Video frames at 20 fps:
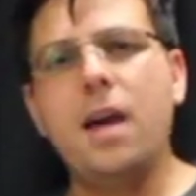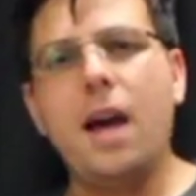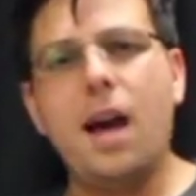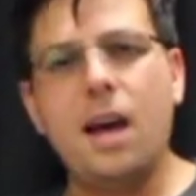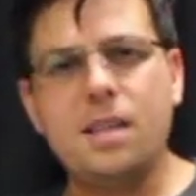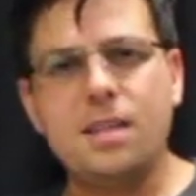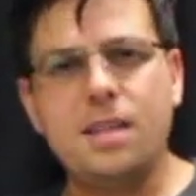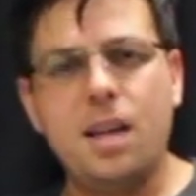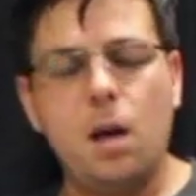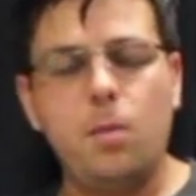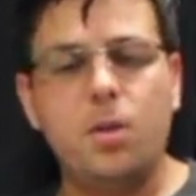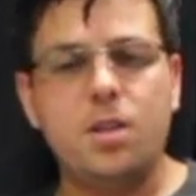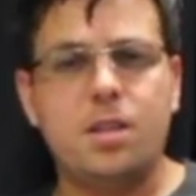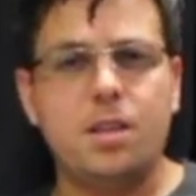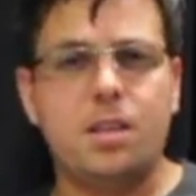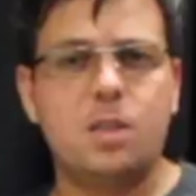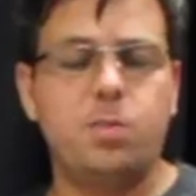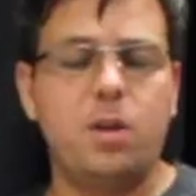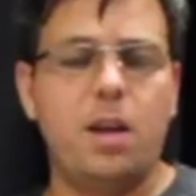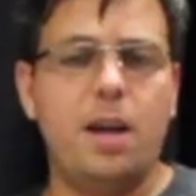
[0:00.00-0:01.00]
As Nameless
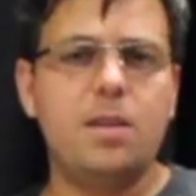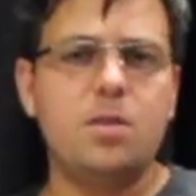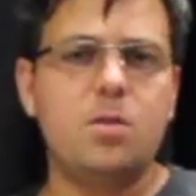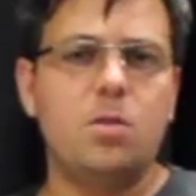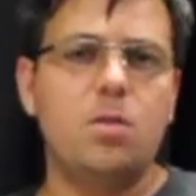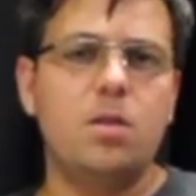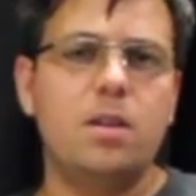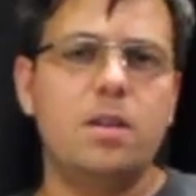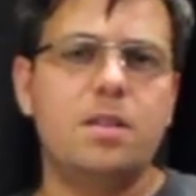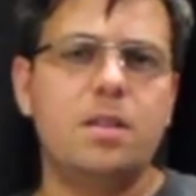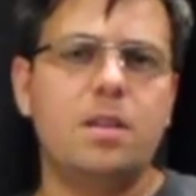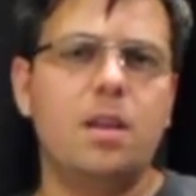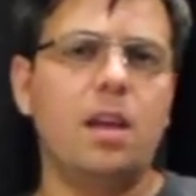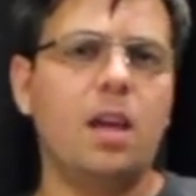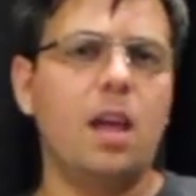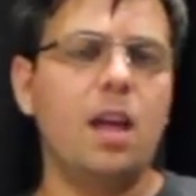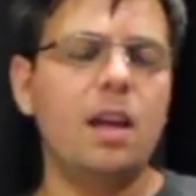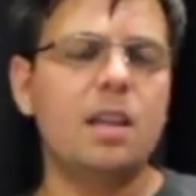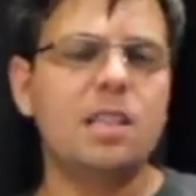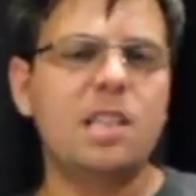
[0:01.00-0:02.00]
explains all this, the
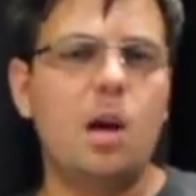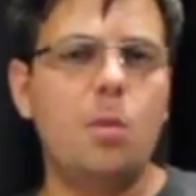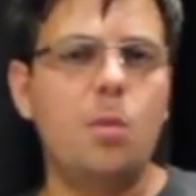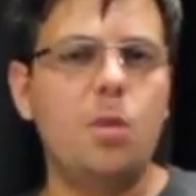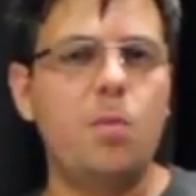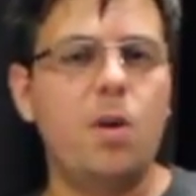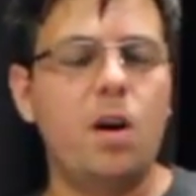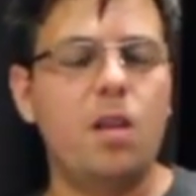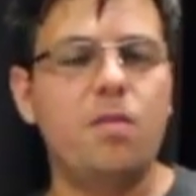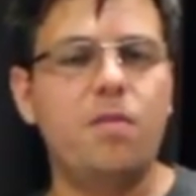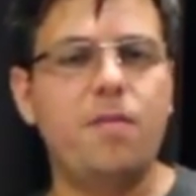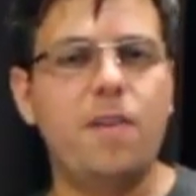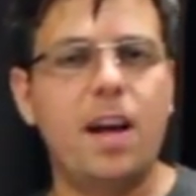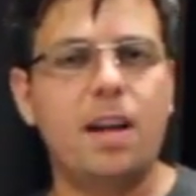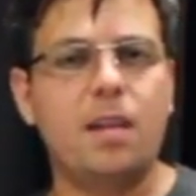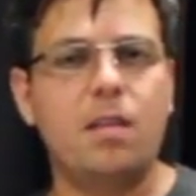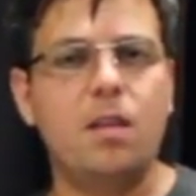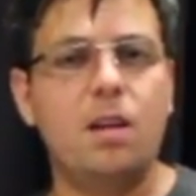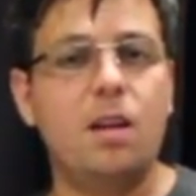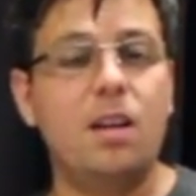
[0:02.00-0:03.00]
king is humbled by the
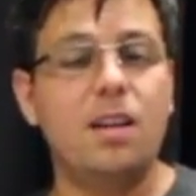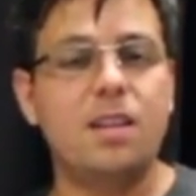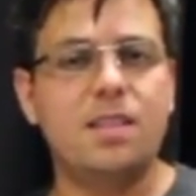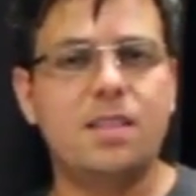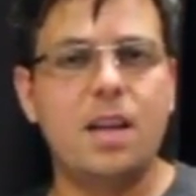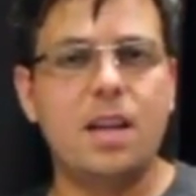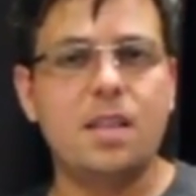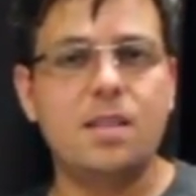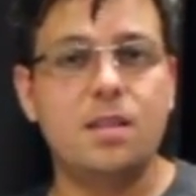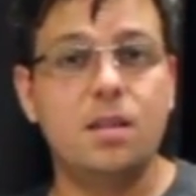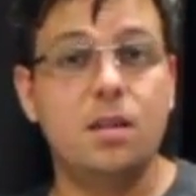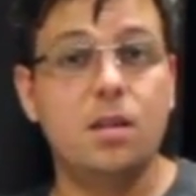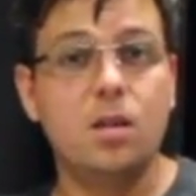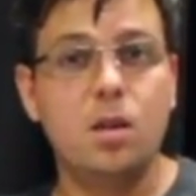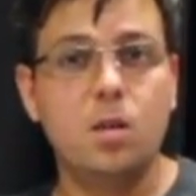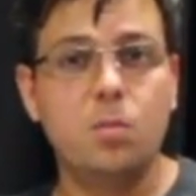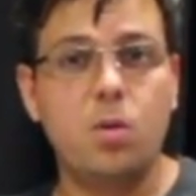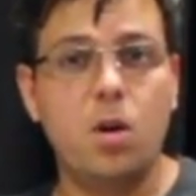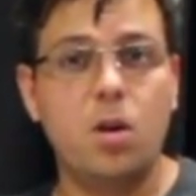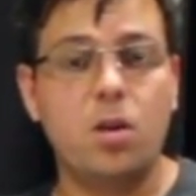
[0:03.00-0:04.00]
fact that an assassin,
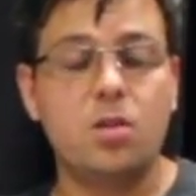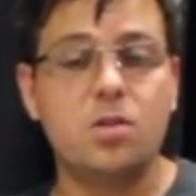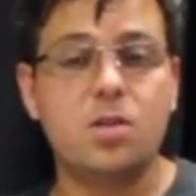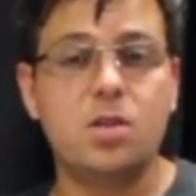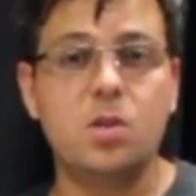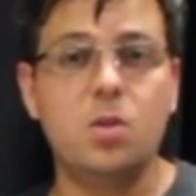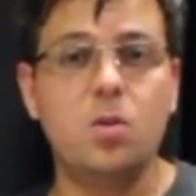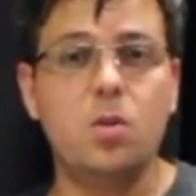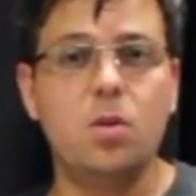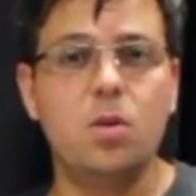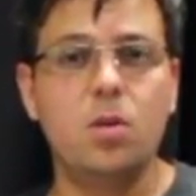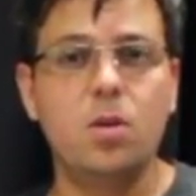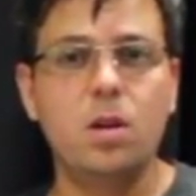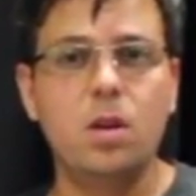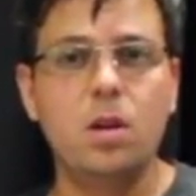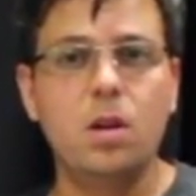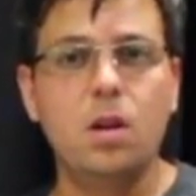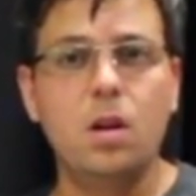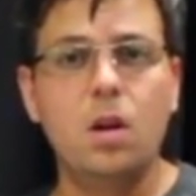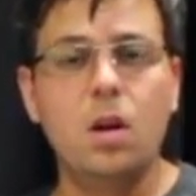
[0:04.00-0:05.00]
Broken Sword,
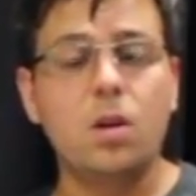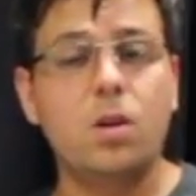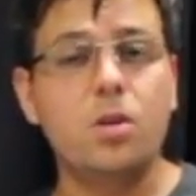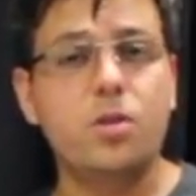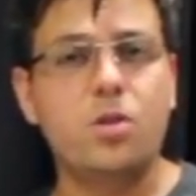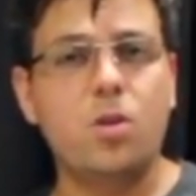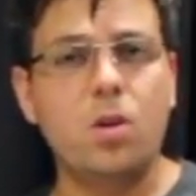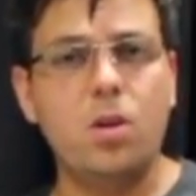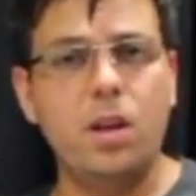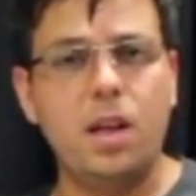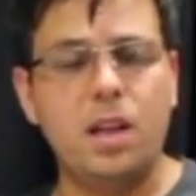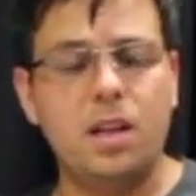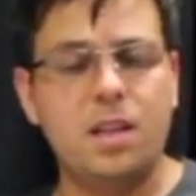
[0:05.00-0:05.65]
could truly